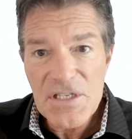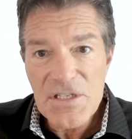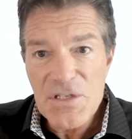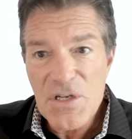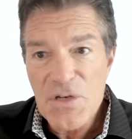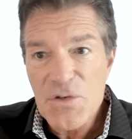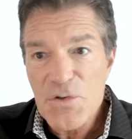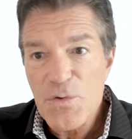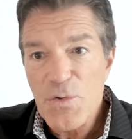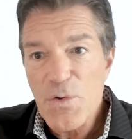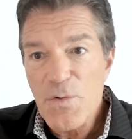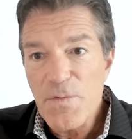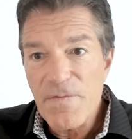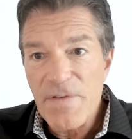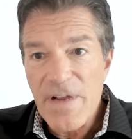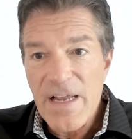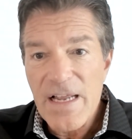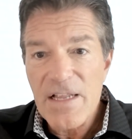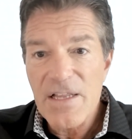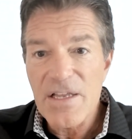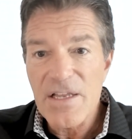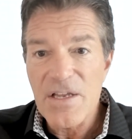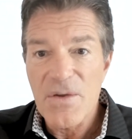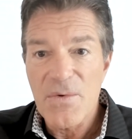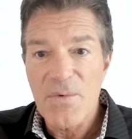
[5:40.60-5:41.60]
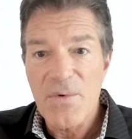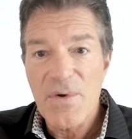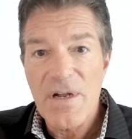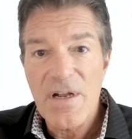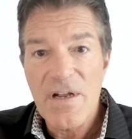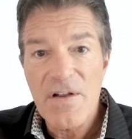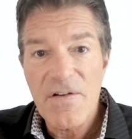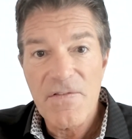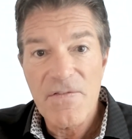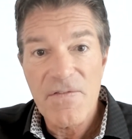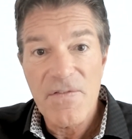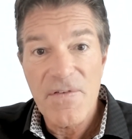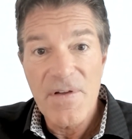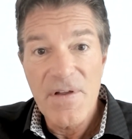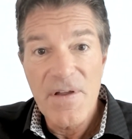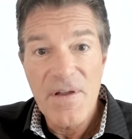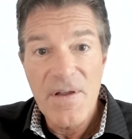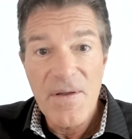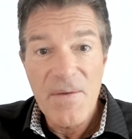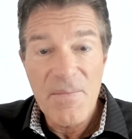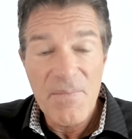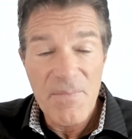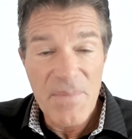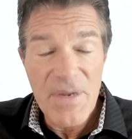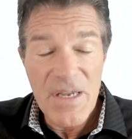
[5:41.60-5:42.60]
the true value of
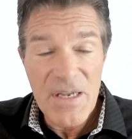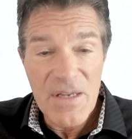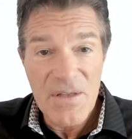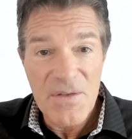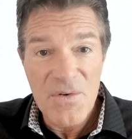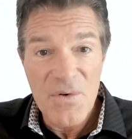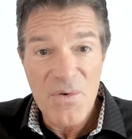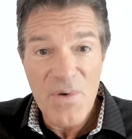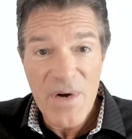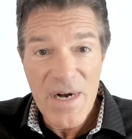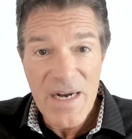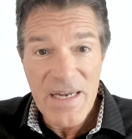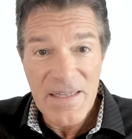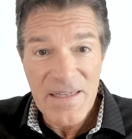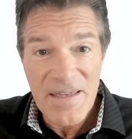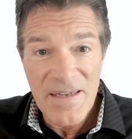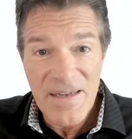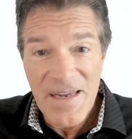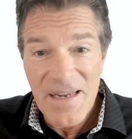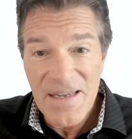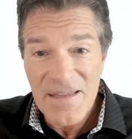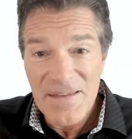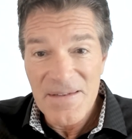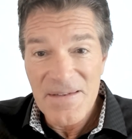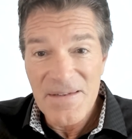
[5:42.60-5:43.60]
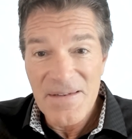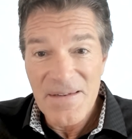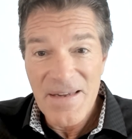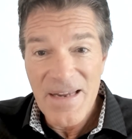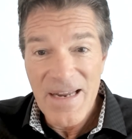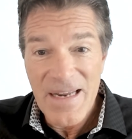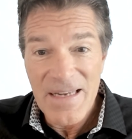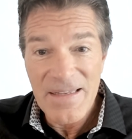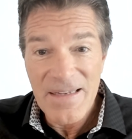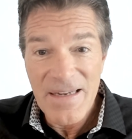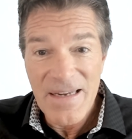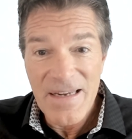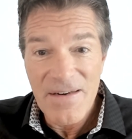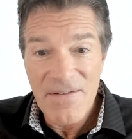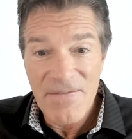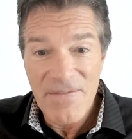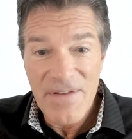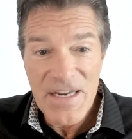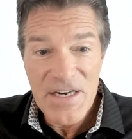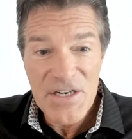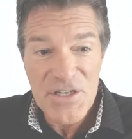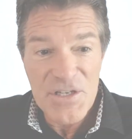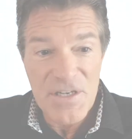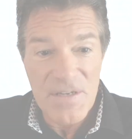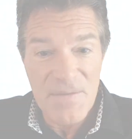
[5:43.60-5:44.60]
being great at
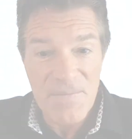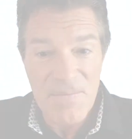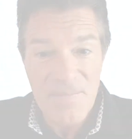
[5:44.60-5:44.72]
innovation.